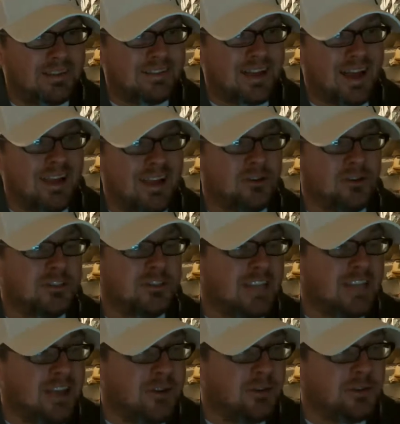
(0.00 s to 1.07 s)
Tigers
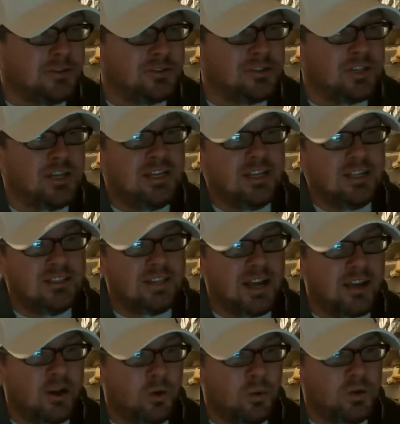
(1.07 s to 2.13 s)
Tails
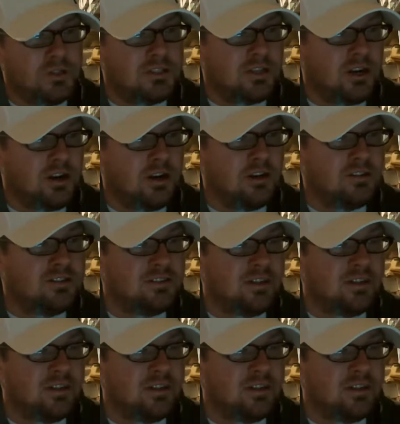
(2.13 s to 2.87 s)
Tiger Woods cards.